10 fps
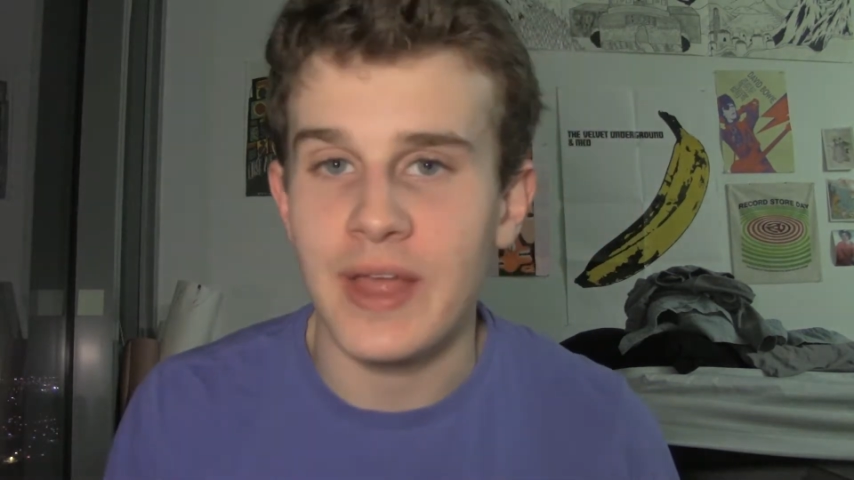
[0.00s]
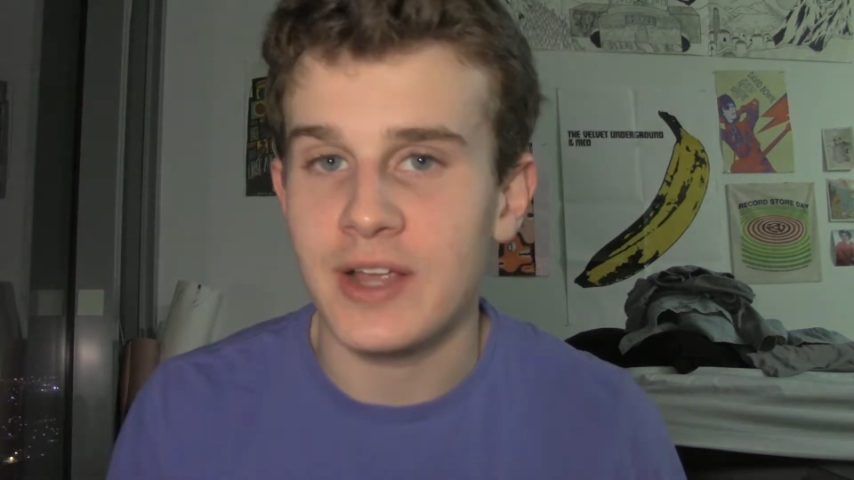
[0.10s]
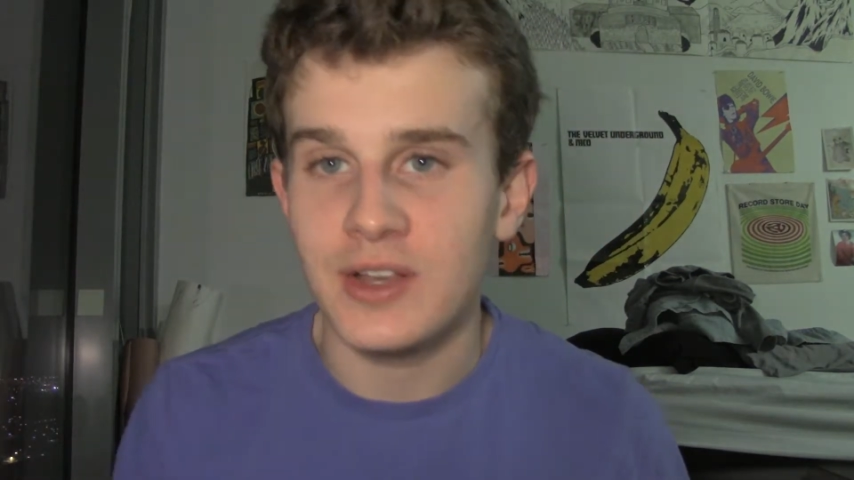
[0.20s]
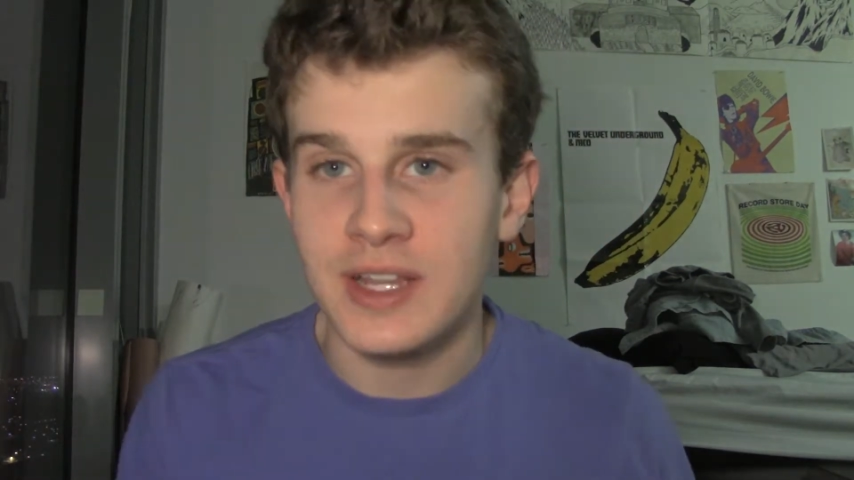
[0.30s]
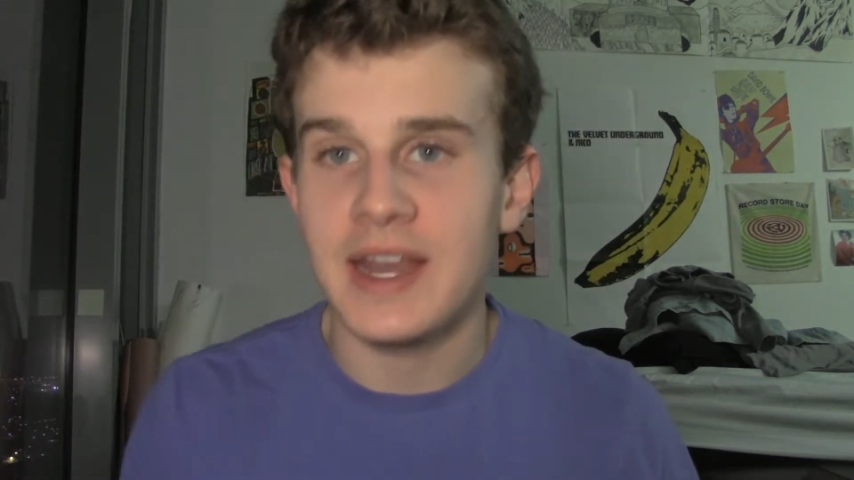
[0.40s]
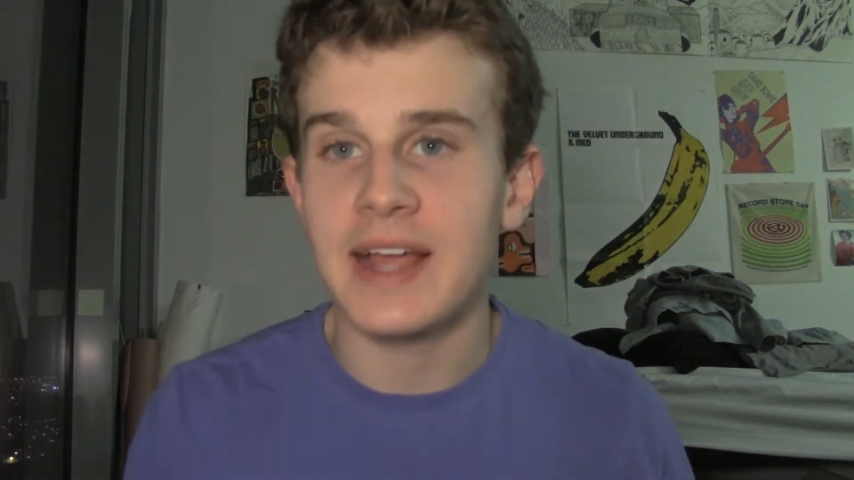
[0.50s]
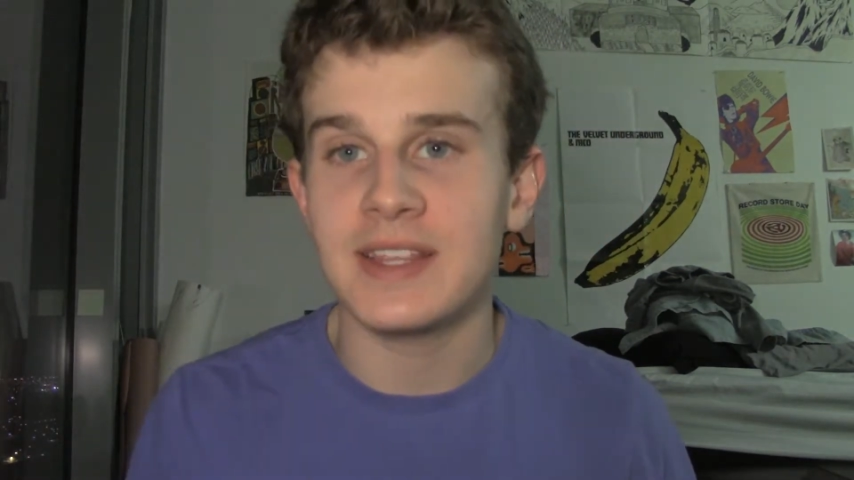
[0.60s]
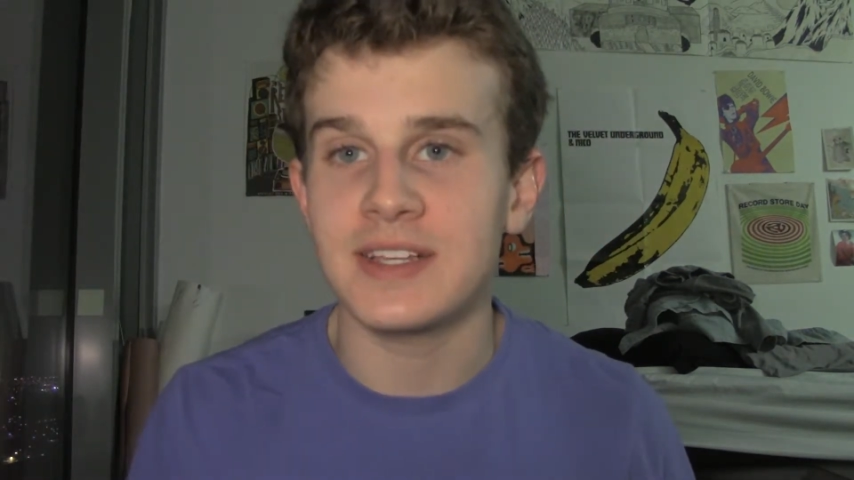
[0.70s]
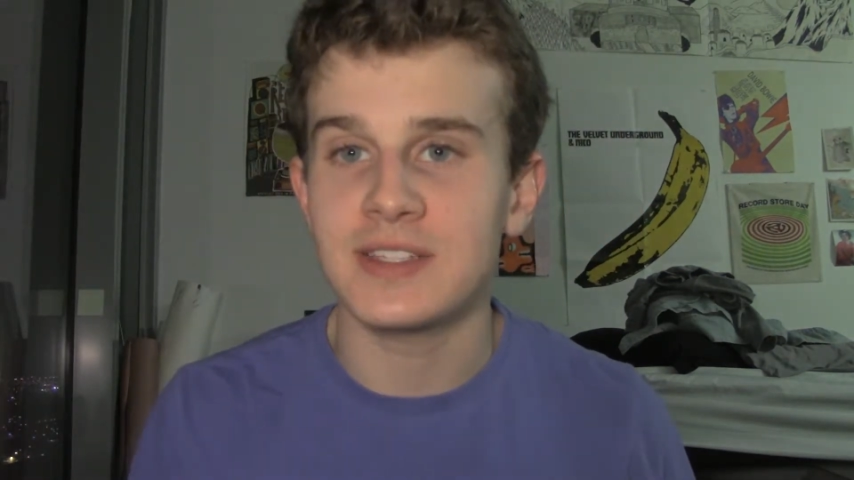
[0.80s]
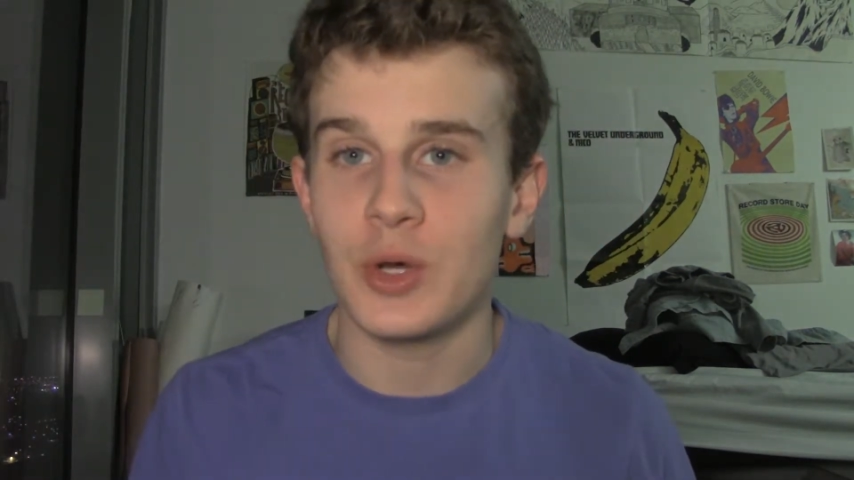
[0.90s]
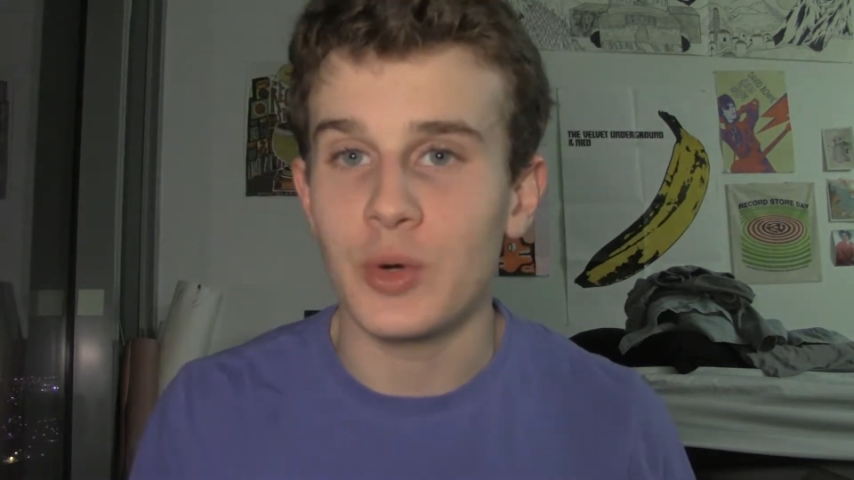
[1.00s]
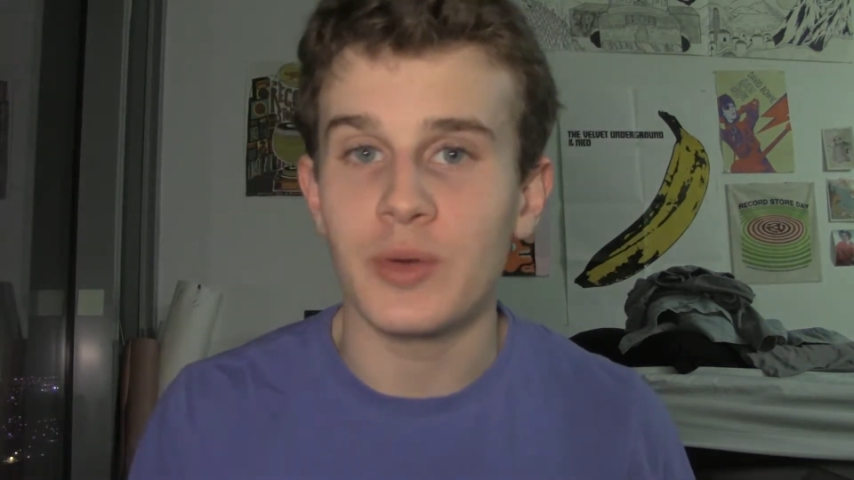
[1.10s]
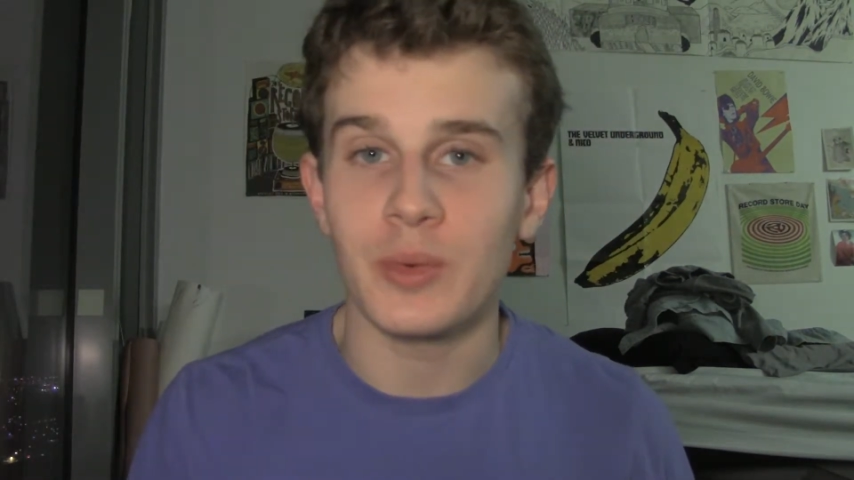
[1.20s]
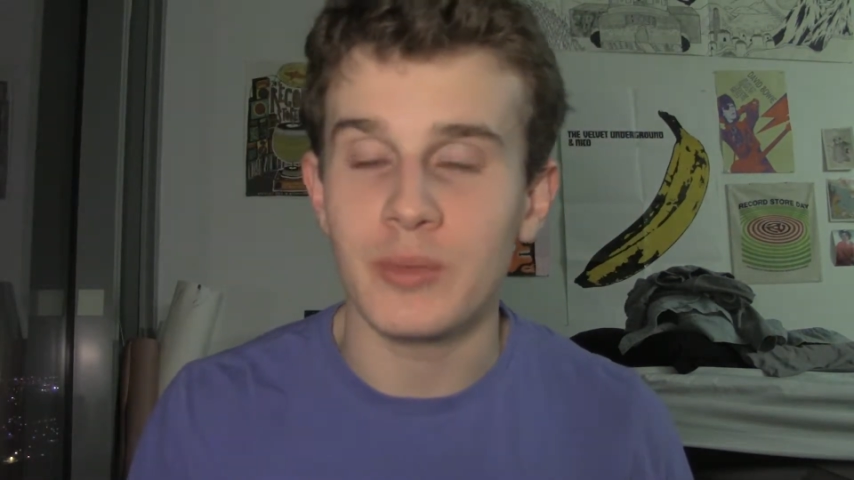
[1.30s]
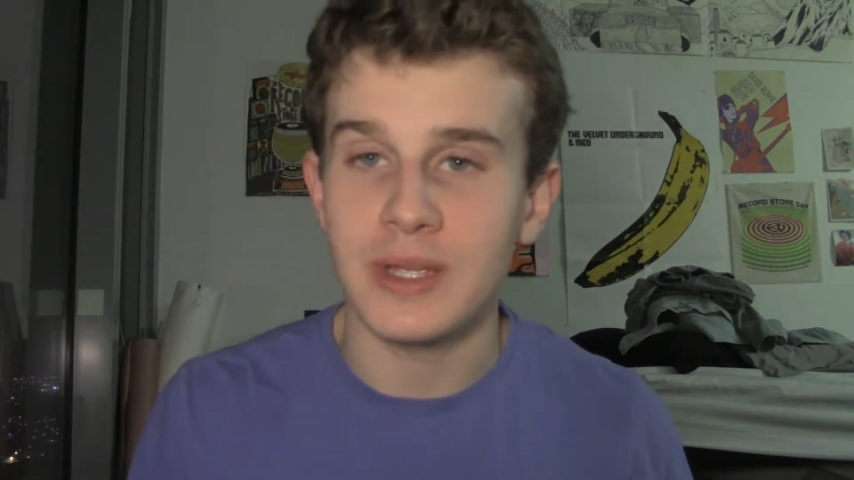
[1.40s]
that could connect this so
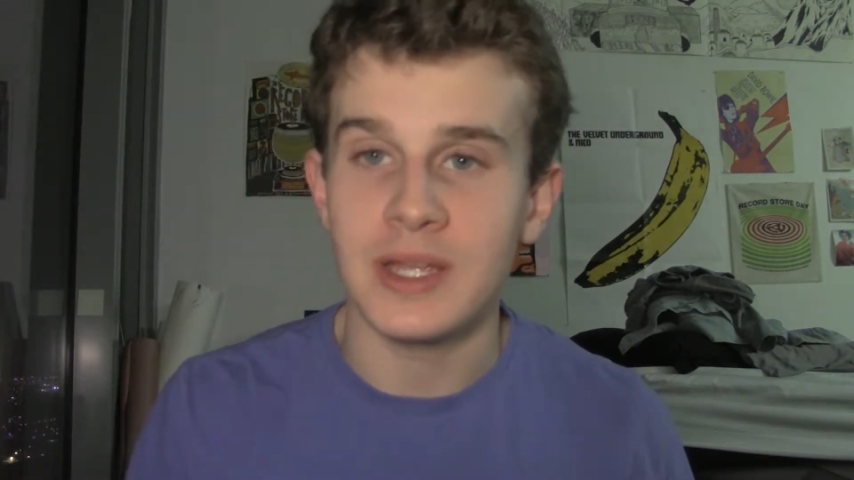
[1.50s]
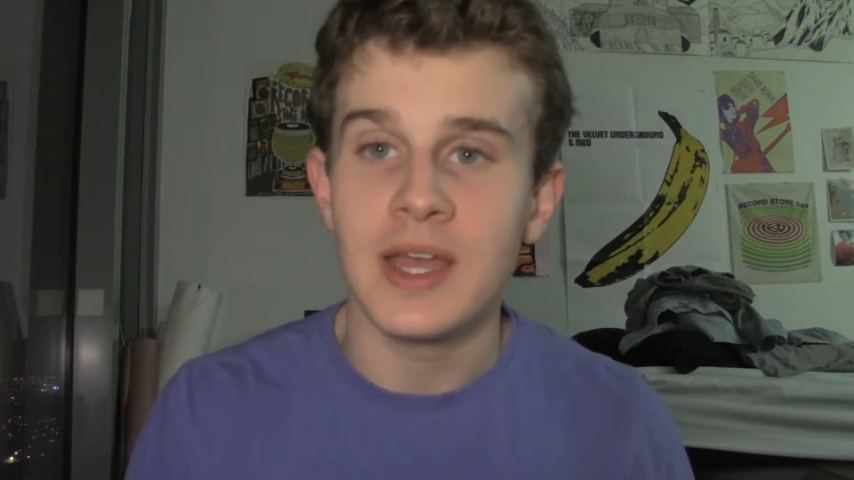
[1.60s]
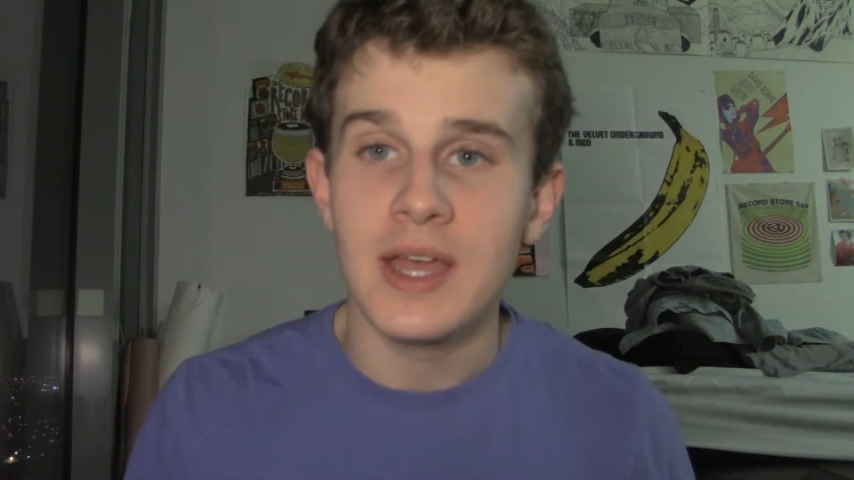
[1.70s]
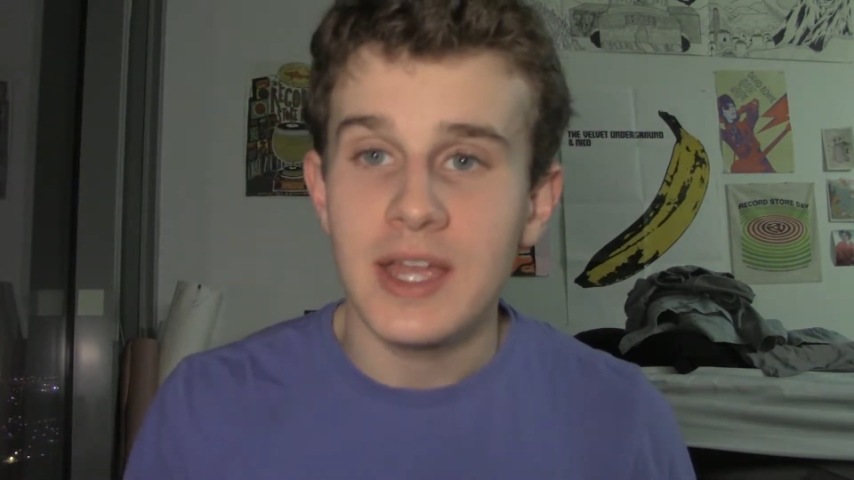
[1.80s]
it would be,